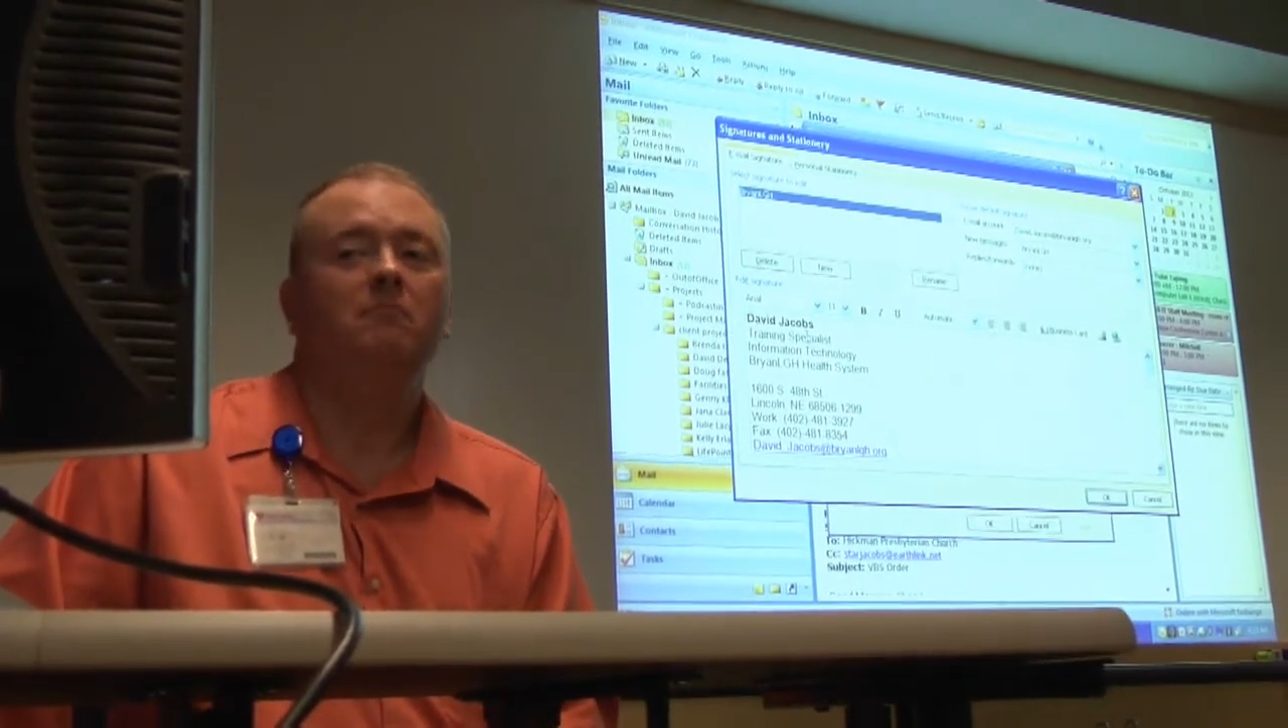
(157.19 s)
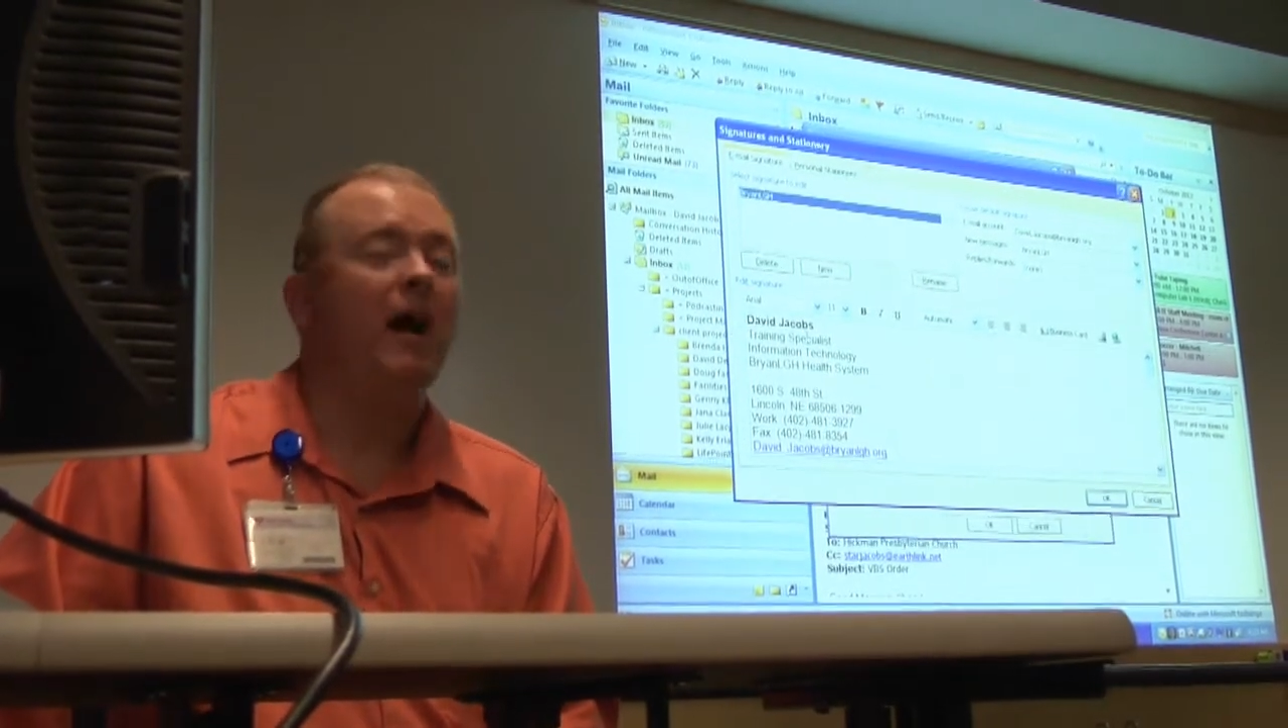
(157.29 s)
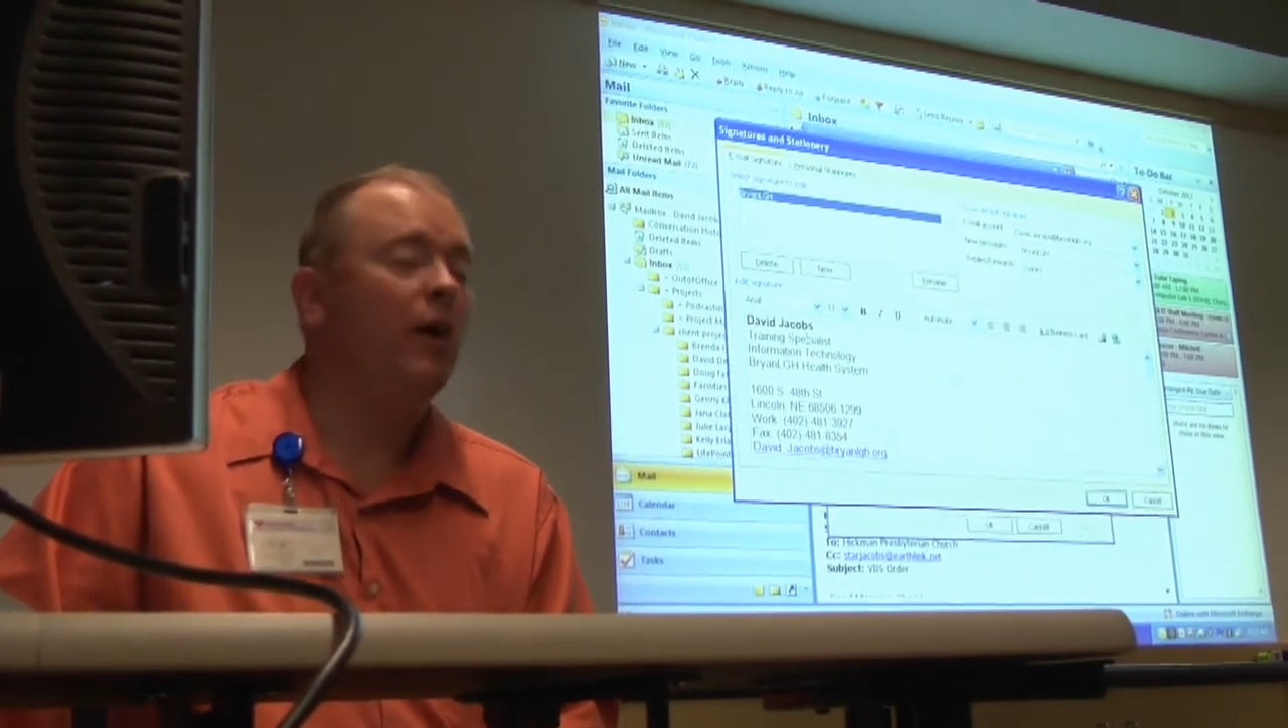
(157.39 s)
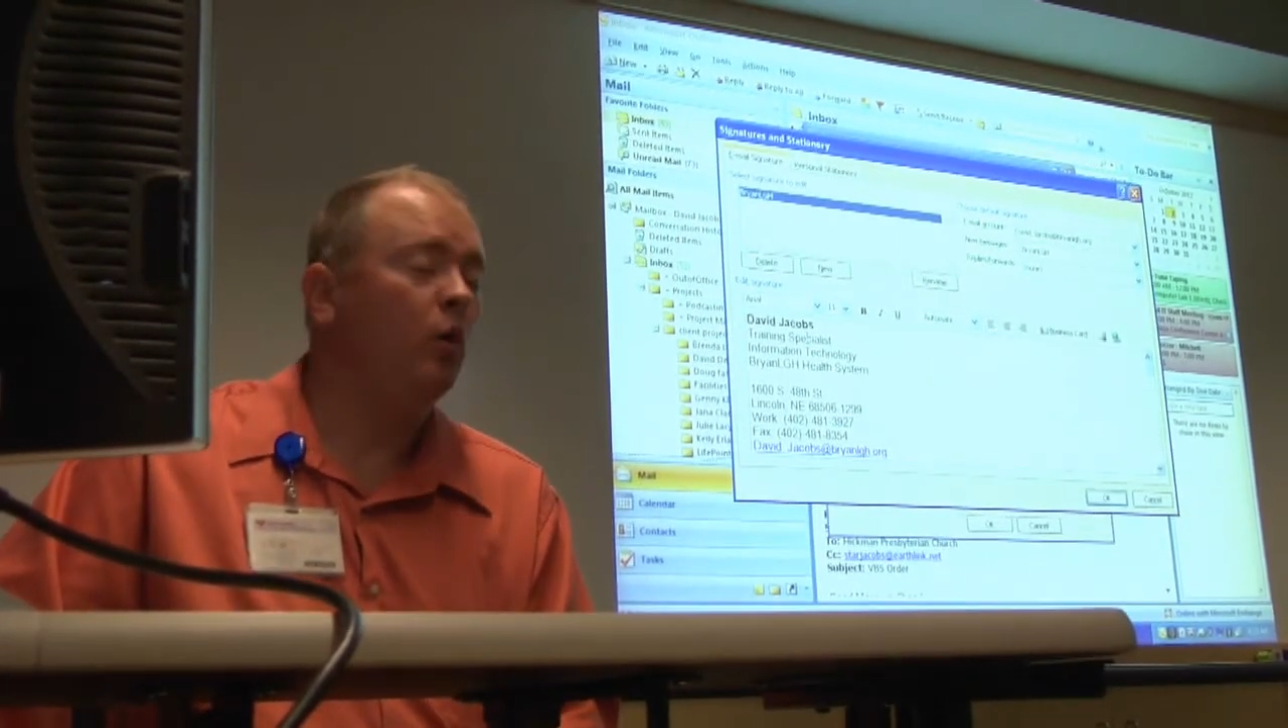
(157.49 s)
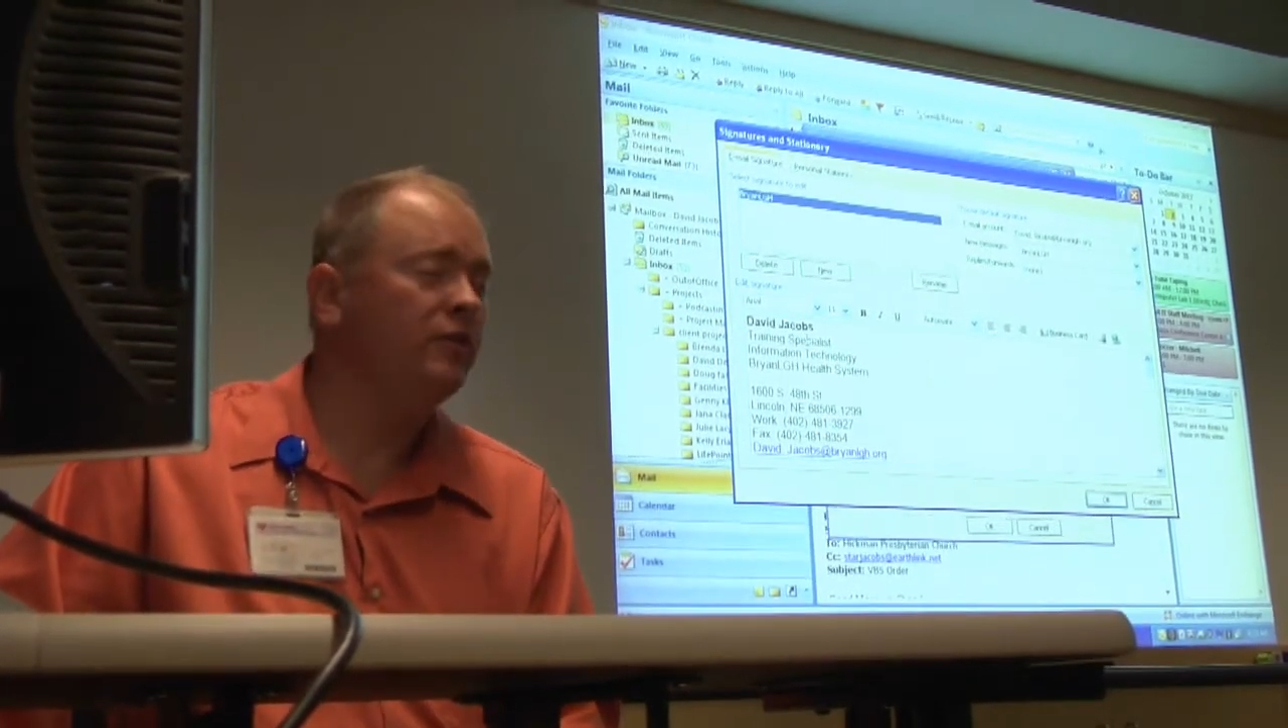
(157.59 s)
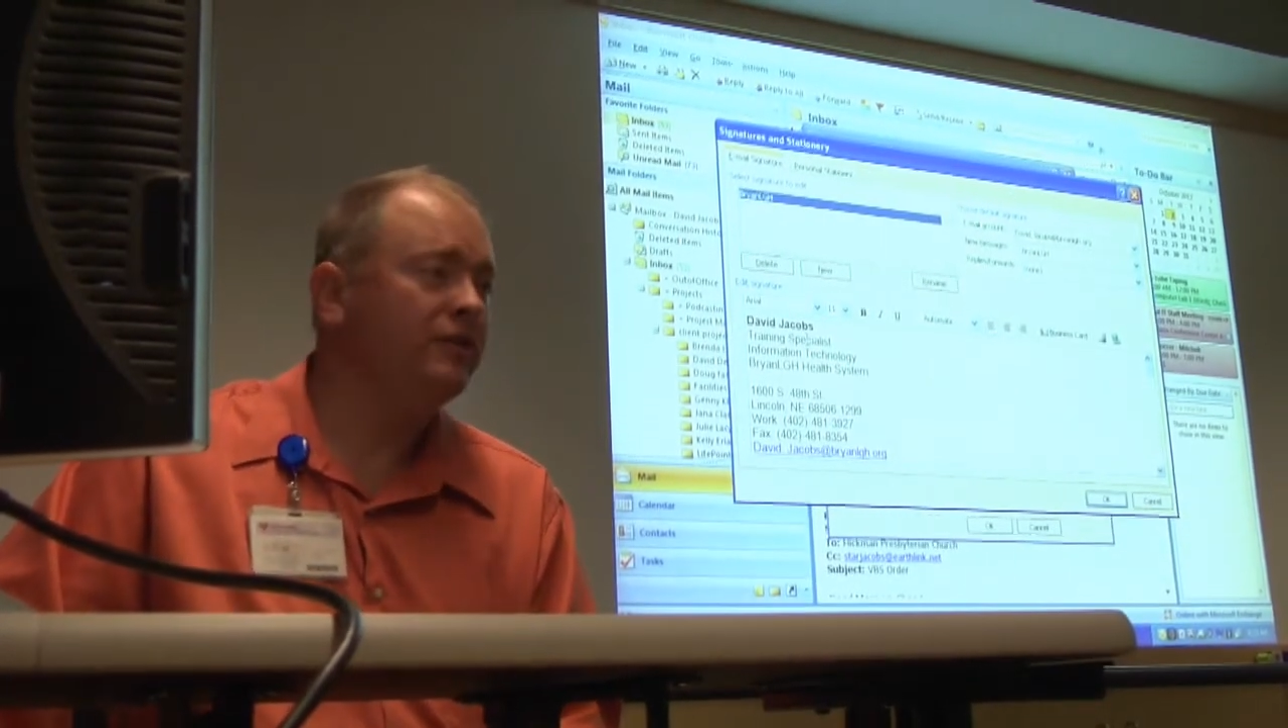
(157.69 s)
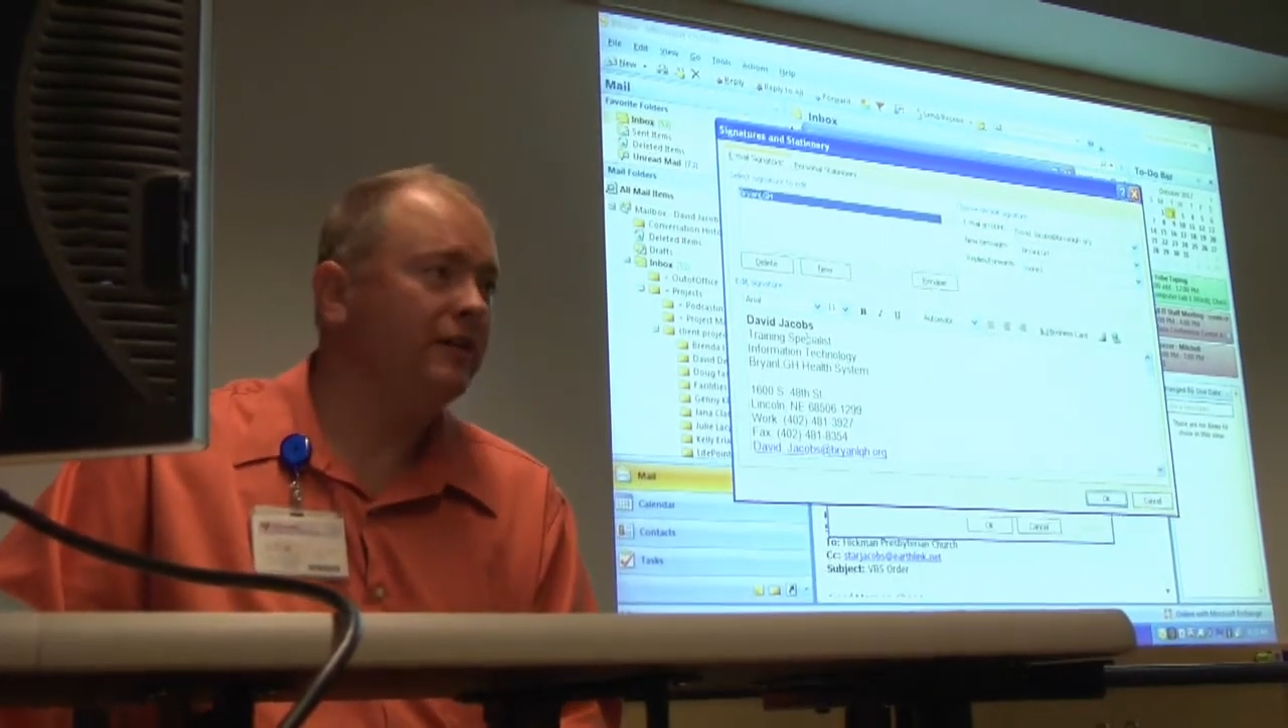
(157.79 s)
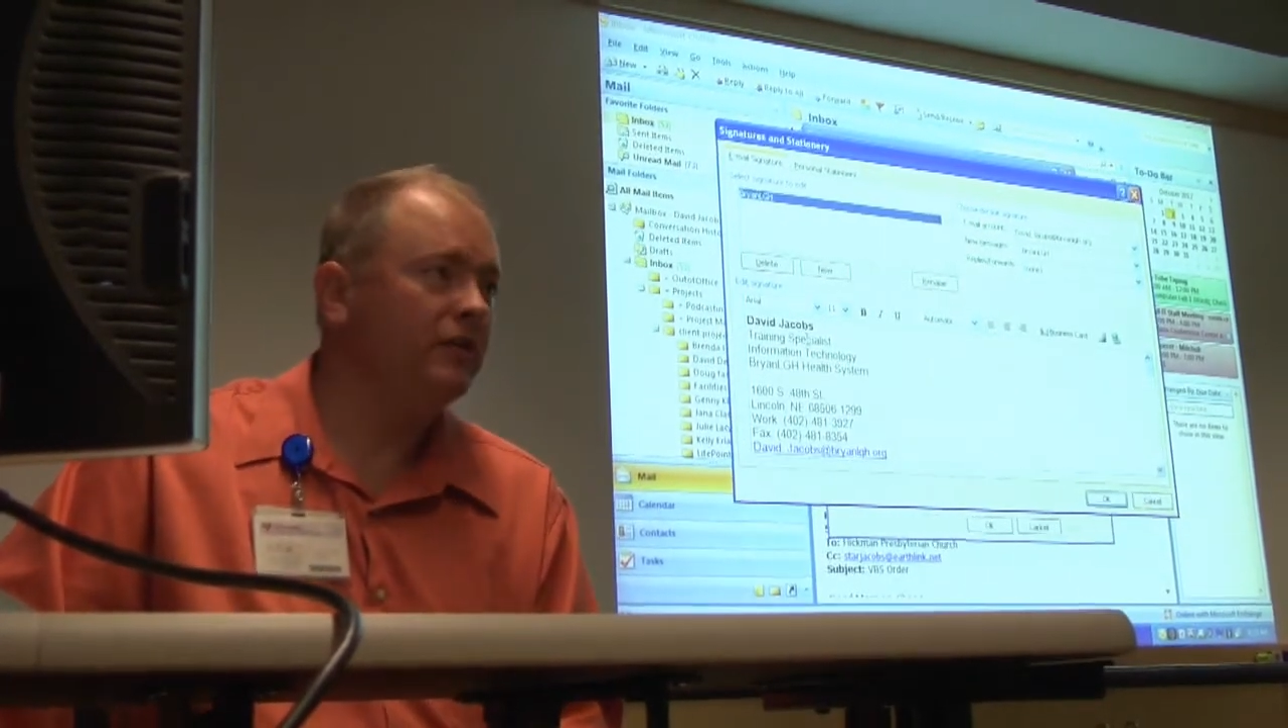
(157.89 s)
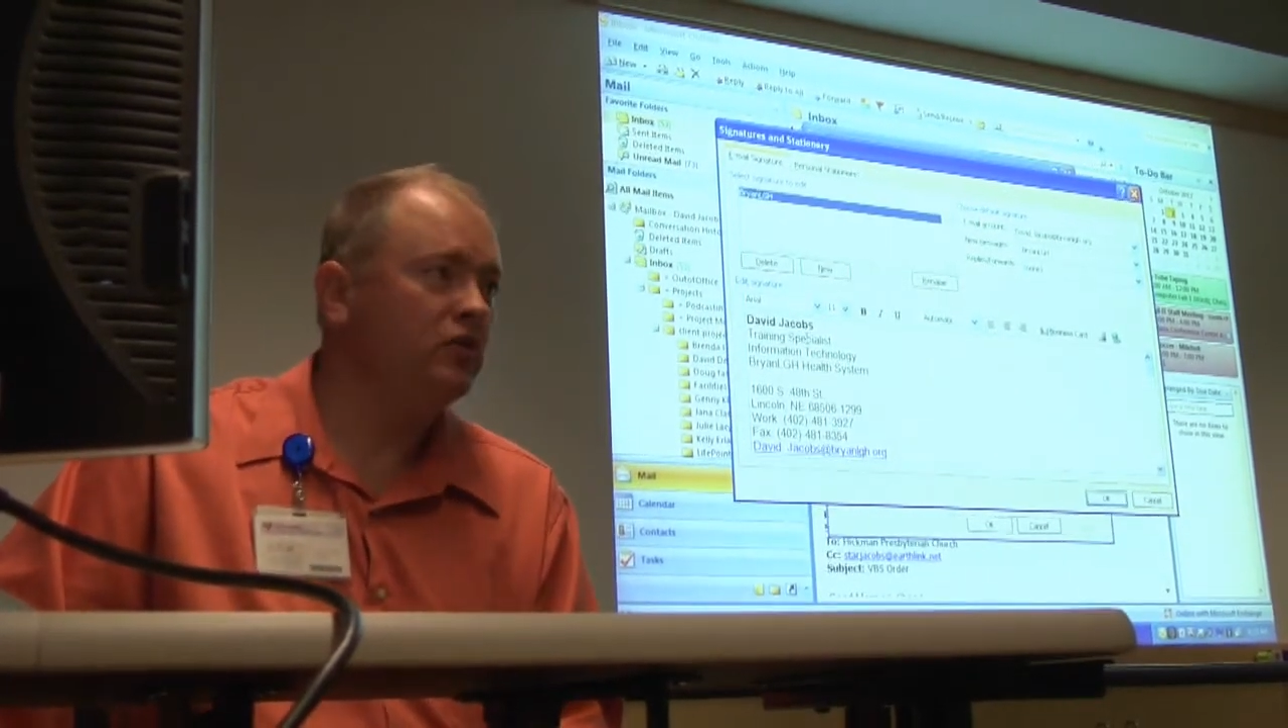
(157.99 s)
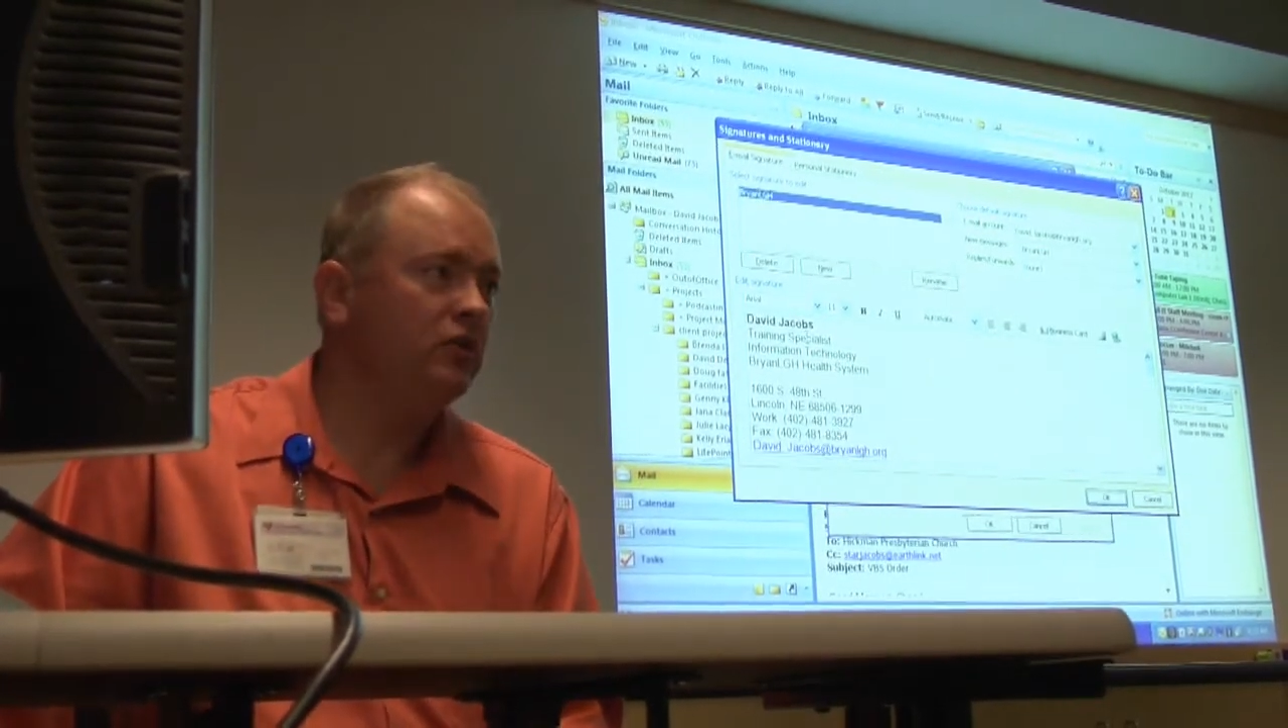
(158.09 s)
My old
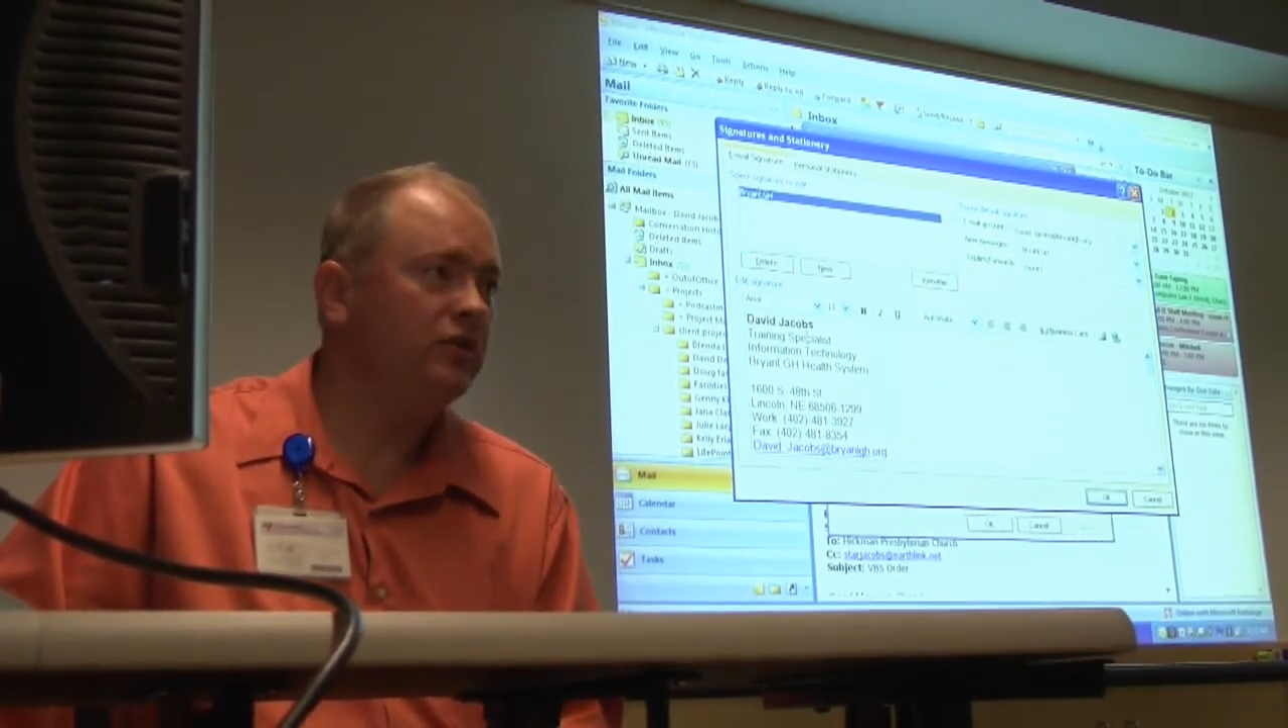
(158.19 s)
signature